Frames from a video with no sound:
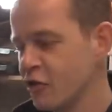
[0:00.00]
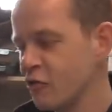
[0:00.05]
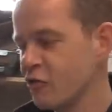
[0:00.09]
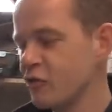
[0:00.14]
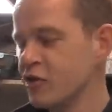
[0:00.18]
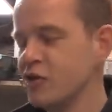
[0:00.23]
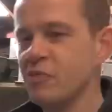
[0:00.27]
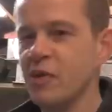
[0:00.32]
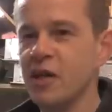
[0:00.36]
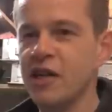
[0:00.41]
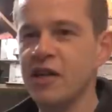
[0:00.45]

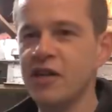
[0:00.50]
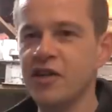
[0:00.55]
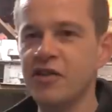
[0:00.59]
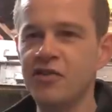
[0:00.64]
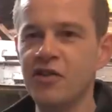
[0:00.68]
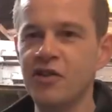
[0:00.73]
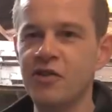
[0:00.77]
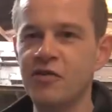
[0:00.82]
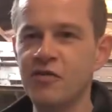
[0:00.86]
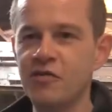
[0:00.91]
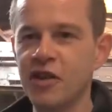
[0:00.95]
We spend the
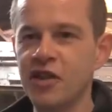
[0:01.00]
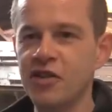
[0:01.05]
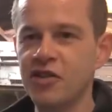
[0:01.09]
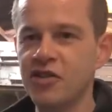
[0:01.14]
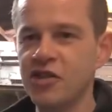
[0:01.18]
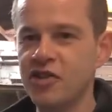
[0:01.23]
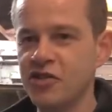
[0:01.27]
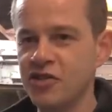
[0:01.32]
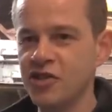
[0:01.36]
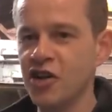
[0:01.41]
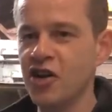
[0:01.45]
time to
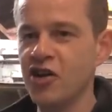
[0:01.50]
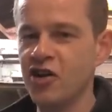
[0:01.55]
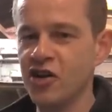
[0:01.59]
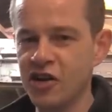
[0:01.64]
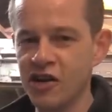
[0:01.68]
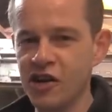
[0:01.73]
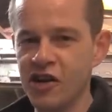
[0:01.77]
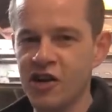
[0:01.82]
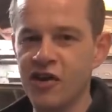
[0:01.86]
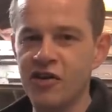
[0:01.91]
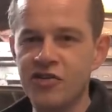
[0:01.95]
actually turn a
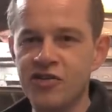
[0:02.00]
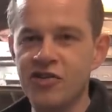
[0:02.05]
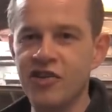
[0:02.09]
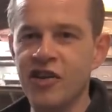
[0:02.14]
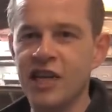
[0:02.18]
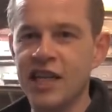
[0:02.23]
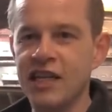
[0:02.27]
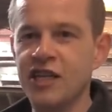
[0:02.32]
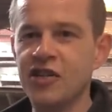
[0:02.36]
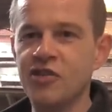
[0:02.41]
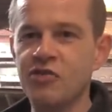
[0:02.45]
caster
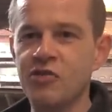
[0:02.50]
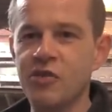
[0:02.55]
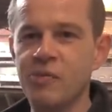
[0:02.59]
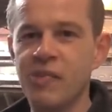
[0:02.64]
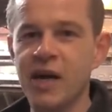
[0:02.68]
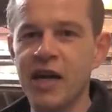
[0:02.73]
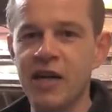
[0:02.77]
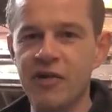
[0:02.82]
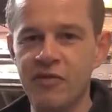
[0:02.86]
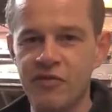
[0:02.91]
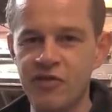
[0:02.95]
into a
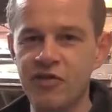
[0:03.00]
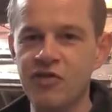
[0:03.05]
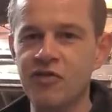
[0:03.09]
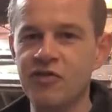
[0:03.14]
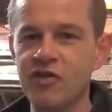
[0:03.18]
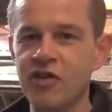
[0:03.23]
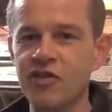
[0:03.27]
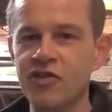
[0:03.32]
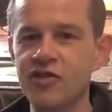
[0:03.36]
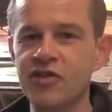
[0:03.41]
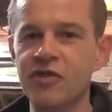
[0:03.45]
bait for you
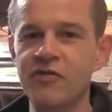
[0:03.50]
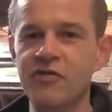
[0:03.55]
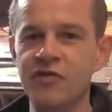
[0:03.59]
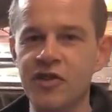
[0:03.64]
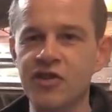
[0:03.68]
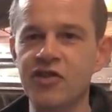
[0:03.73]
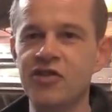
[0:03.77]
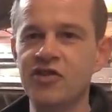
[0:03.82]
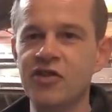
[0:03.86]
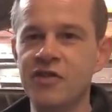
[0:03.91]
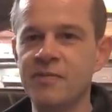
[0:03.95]
guys to
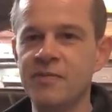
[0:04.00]
fish.